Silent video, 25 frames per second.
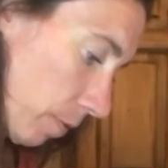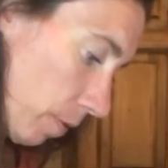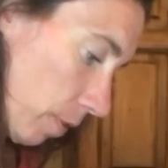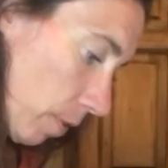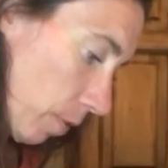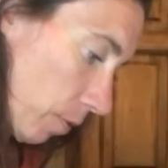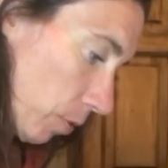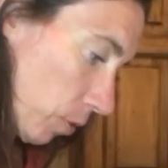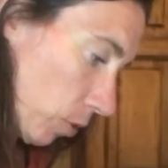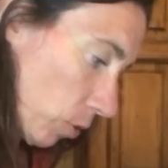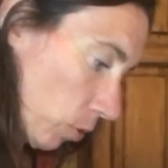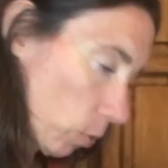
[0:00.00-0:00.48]

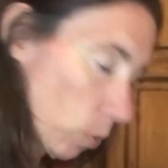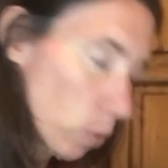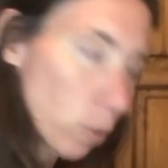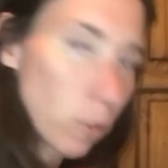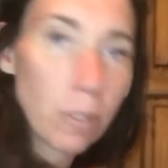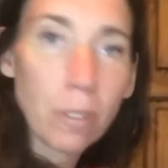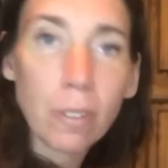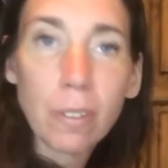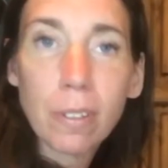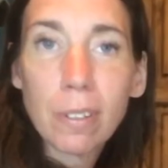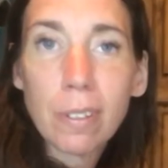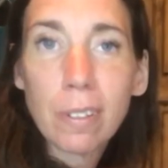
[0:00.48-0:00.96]
of
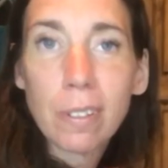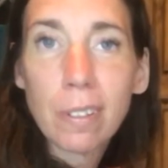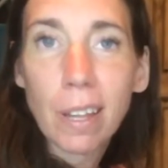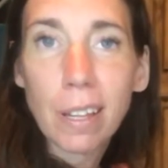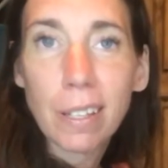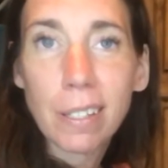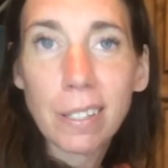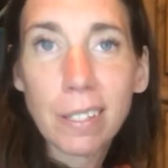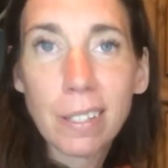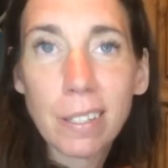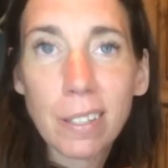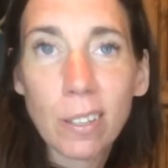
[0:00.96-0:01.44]
Swords.
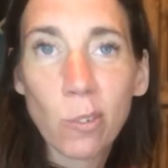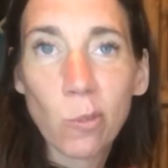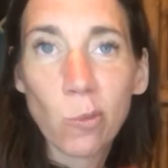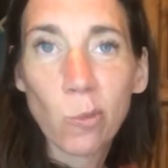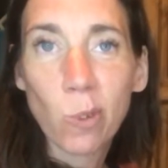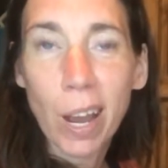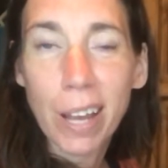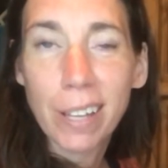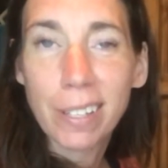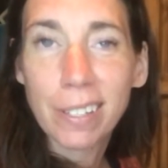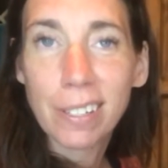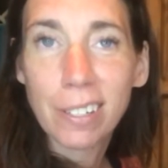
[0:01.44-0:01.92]
That's the
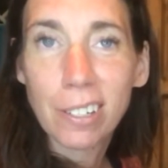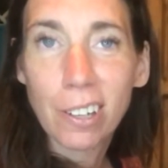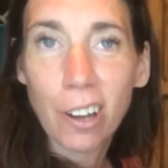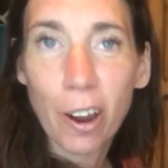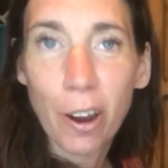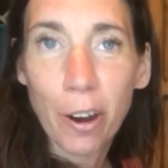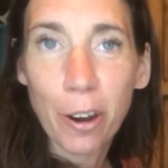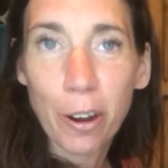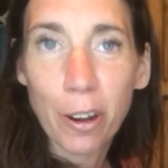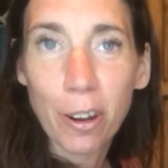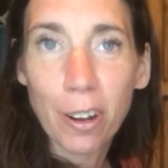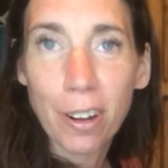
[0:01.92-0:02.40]
rest
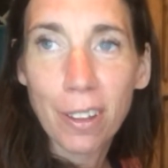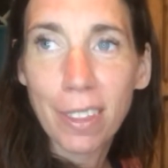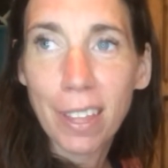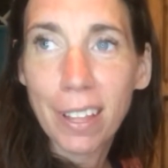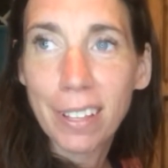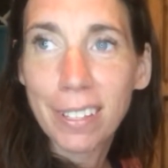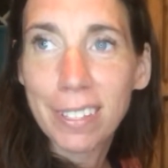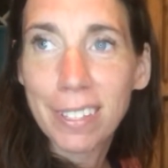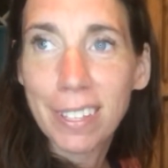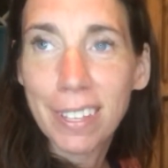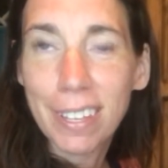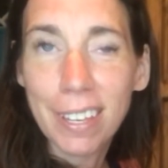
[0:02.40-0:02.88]
card.
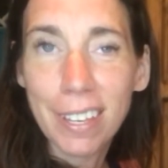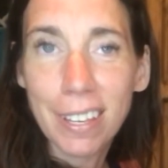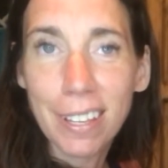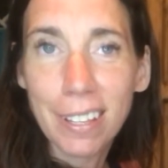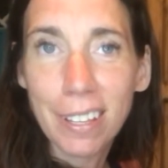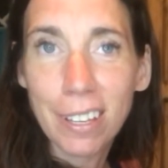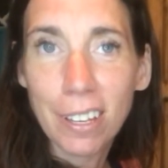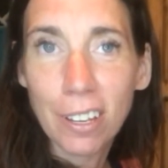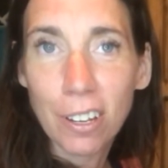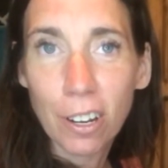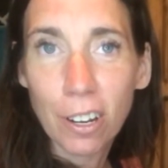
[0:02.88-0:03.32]
That's the healing